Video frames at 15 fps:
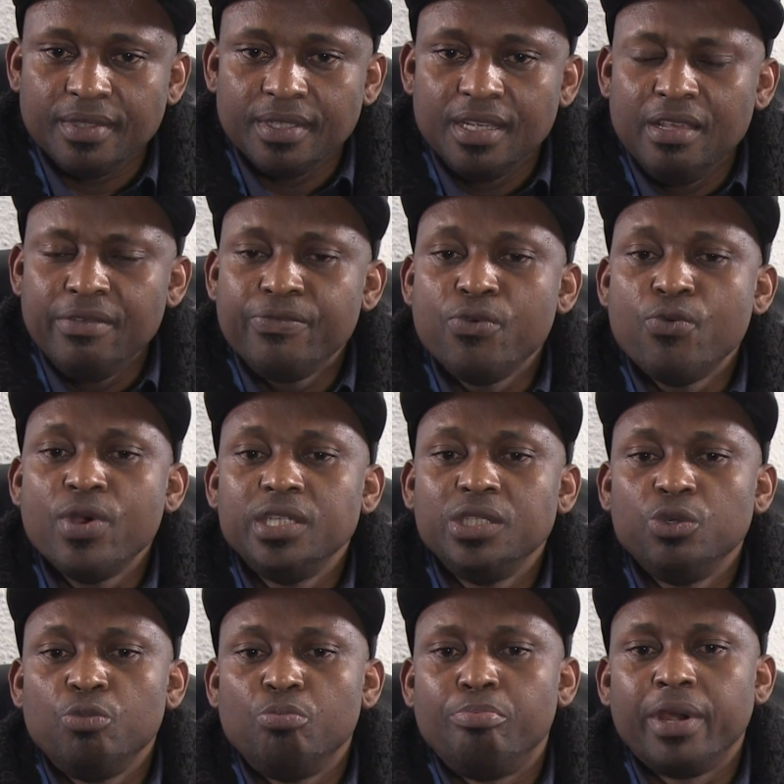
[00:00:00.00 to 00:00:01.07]
Even when
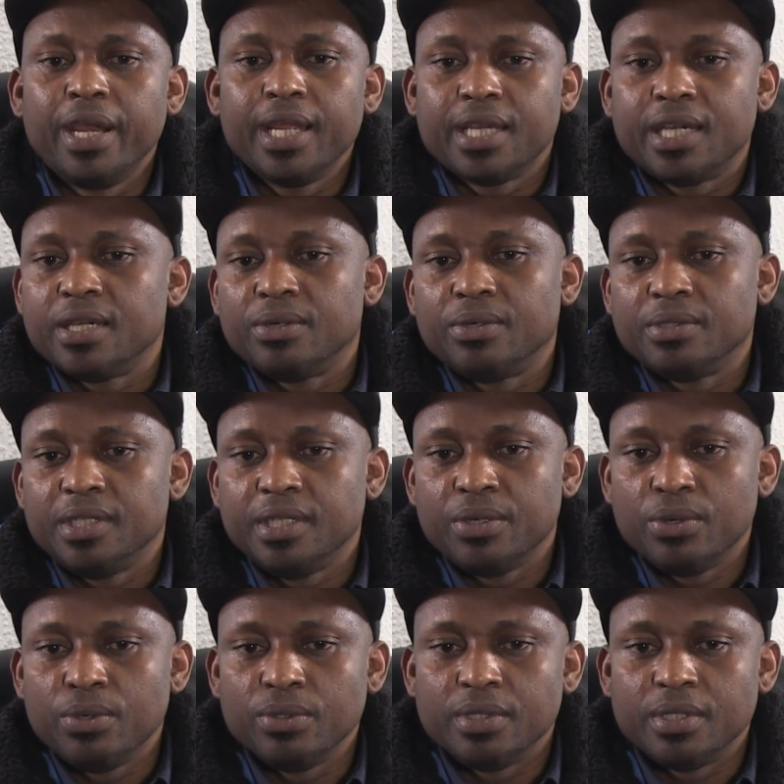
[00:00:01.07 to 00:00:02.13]
you brake on the
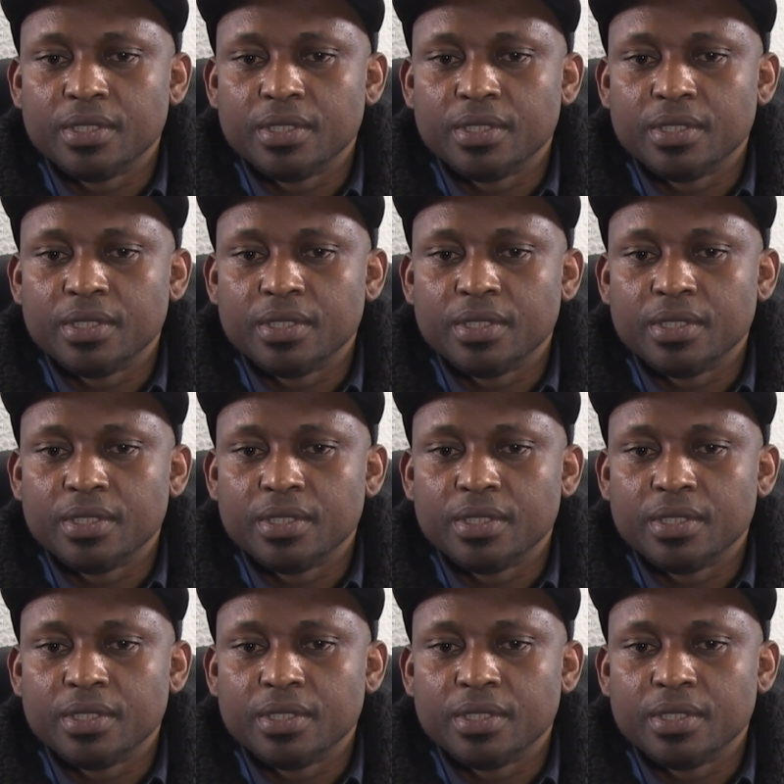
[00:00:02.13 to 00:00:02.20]
road,